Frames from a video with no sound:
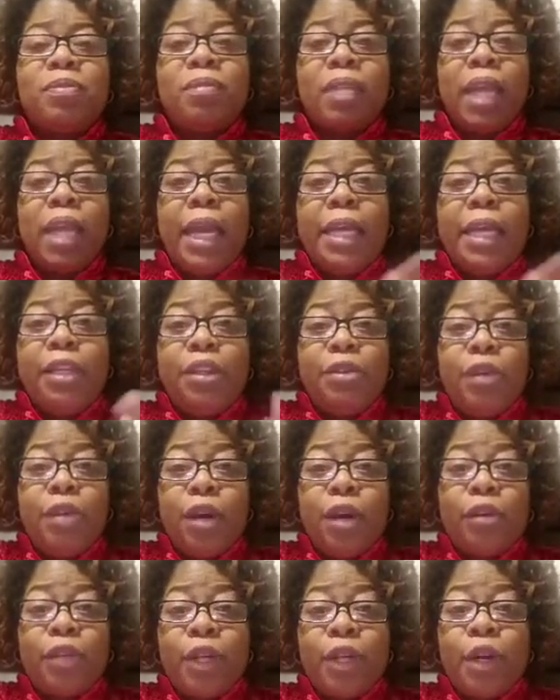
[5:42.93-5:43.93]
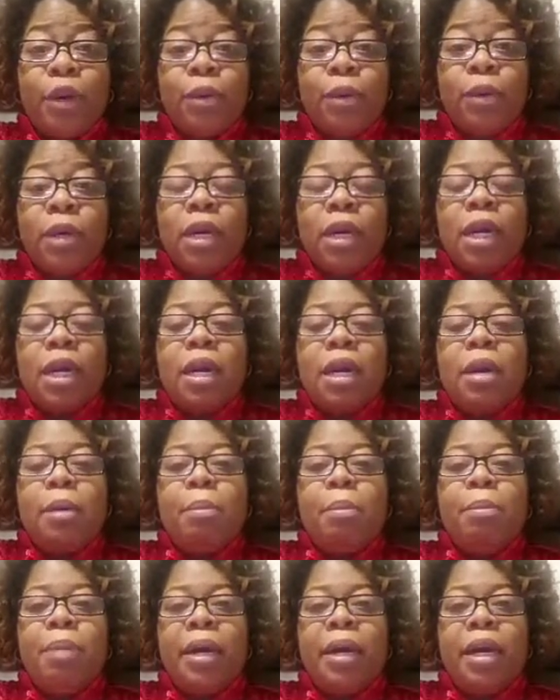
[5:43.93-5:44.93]
you don't know.
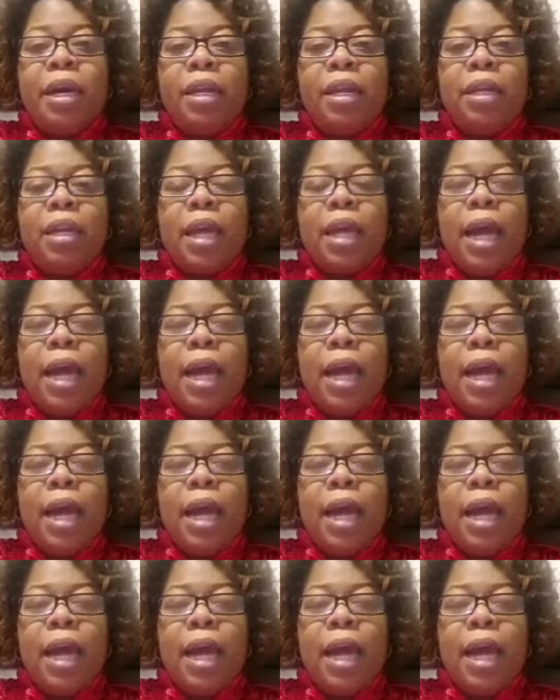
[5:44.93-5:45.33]
But